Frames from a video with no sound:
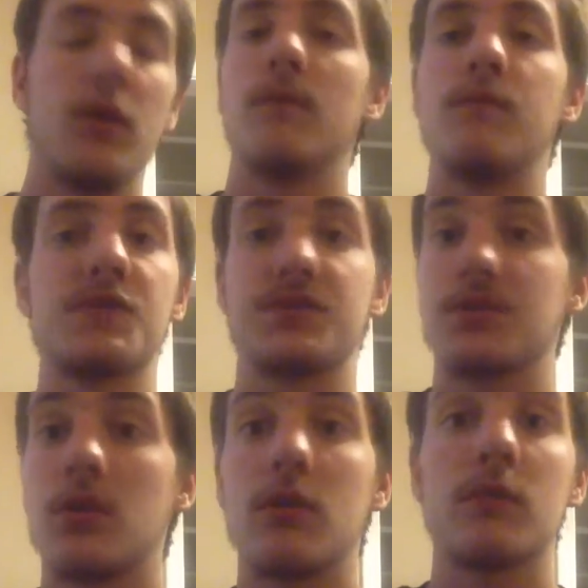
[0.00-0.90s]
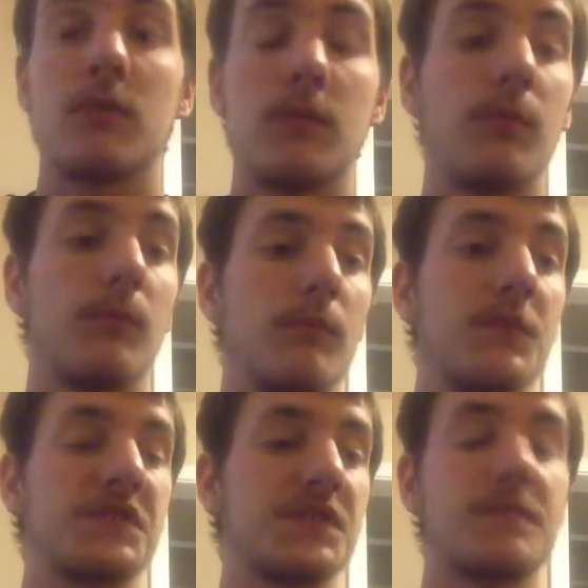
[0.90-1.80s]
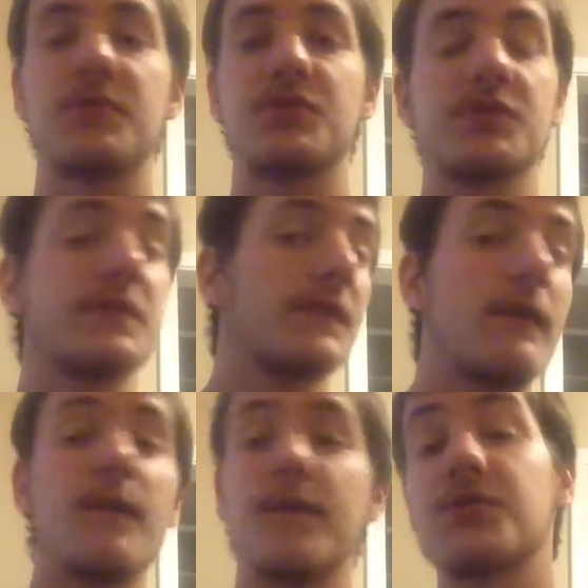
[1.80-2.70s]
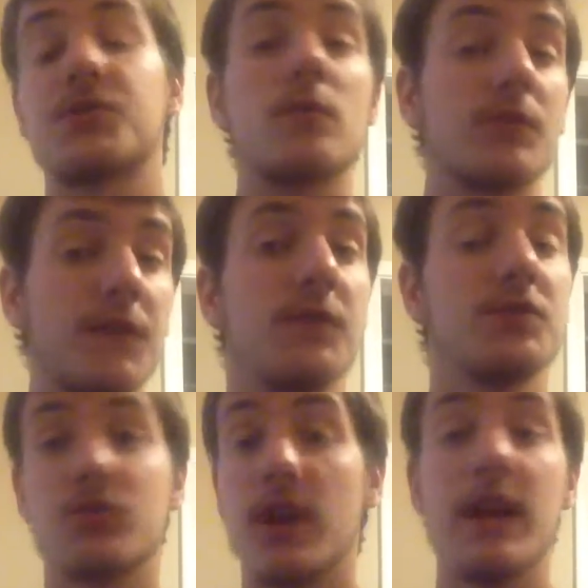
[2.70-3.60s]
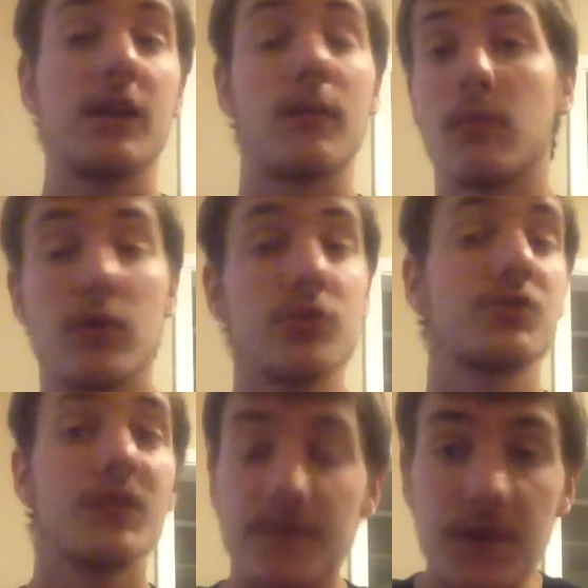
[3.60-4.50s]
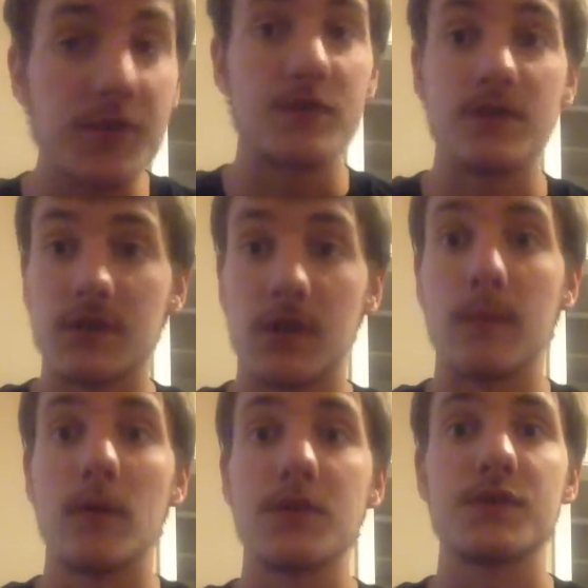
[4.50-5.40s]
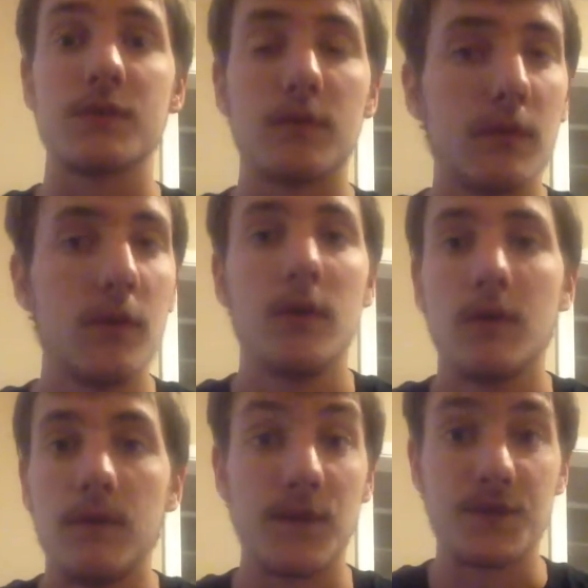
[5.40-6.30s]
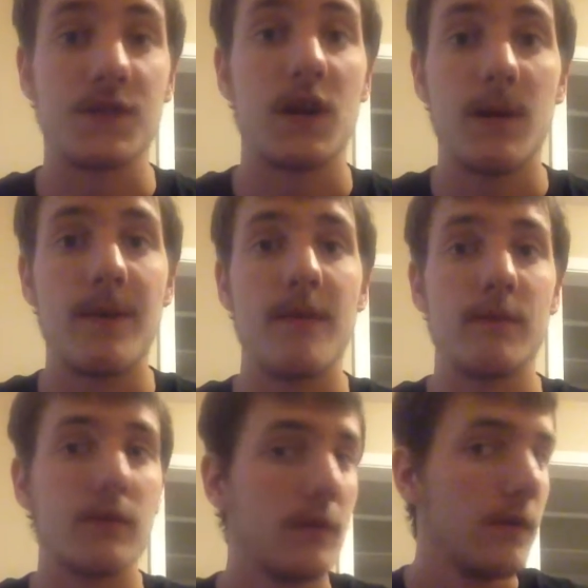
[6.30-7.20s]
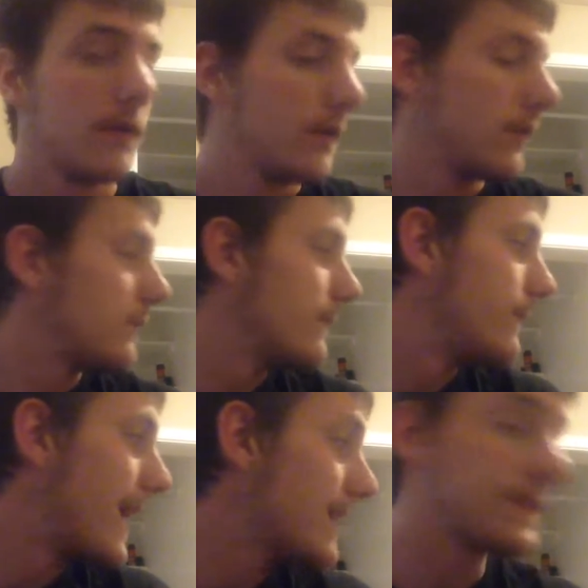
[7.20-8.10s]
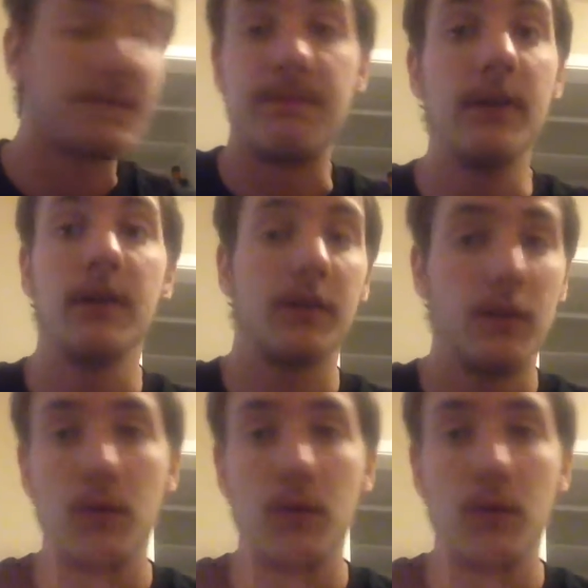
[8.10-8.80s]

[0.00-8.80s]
This song, this is Machine Head's very first song, which featured a commercial. It featured in a commercial, first time ever. That is big.